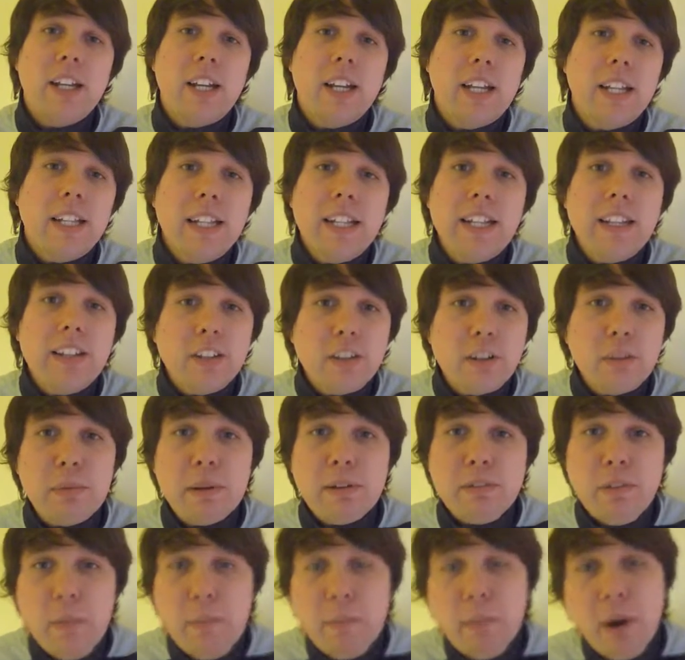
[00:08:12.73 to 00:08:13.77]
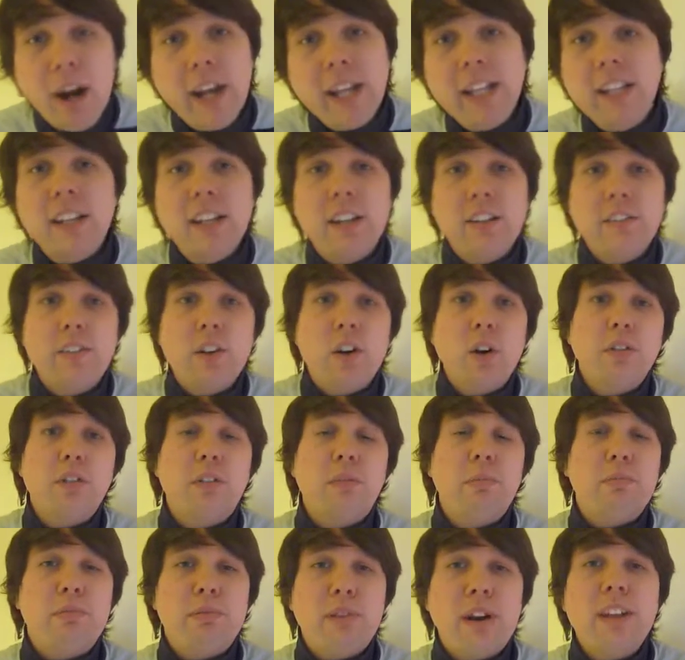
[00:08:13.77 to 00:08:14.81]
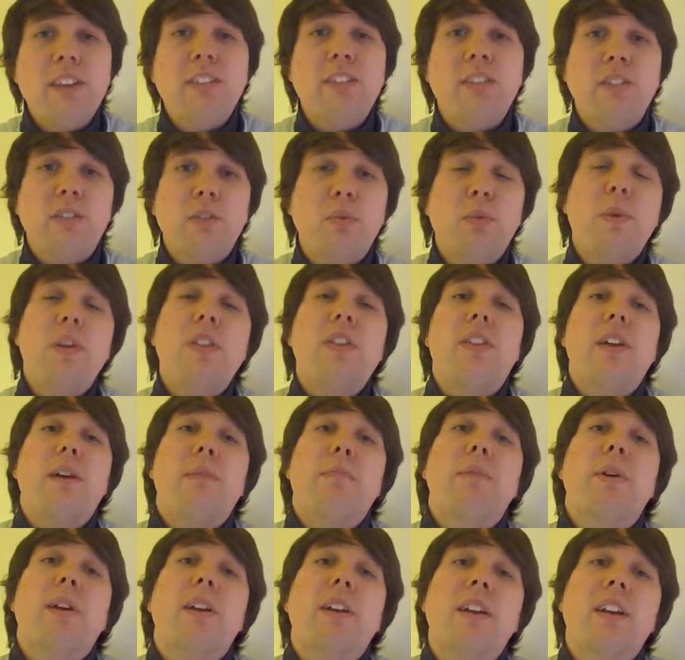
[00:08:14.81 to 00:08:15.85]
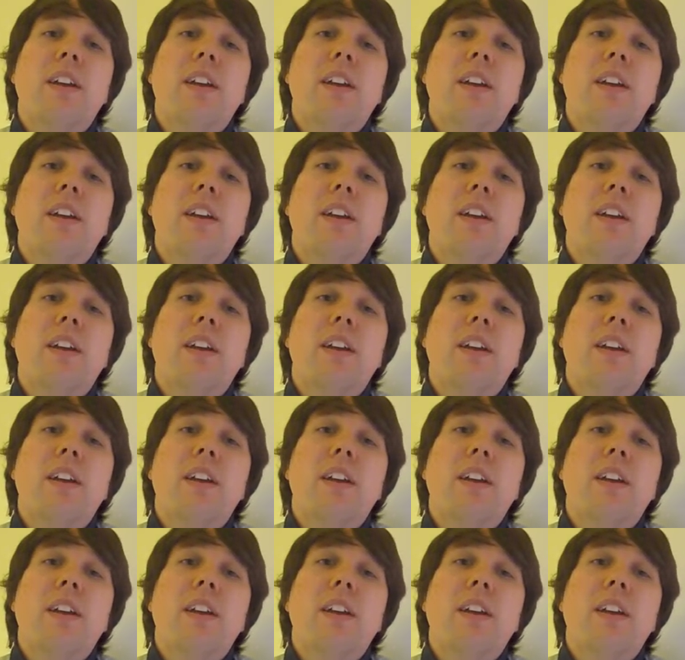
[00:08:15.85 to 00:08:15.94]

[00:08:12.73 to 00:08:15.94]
and needed to be reminded of God's presence with them.